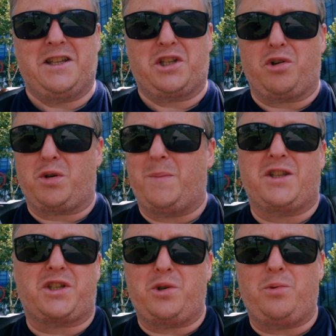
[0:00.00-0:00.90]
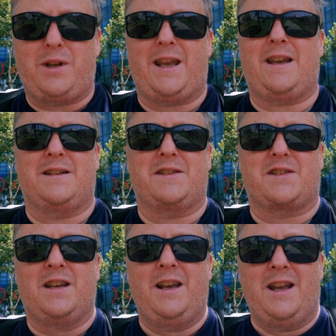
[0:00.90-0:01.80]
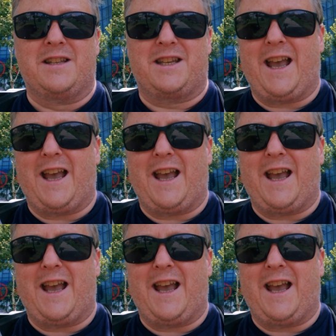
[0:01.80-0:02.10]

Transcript: It took me two years to